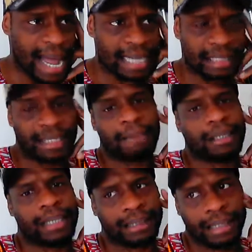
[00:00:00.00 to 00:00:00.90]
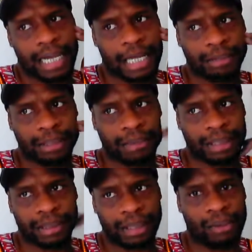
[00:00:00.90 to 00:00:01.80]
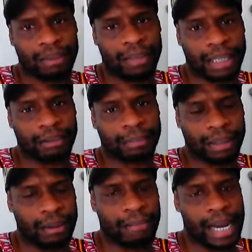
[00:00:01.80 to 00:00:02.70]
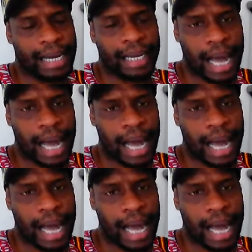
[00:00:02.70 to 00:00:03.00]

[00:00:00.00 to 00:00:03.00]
I had to stop collecting comics because like all the money I was spending on buying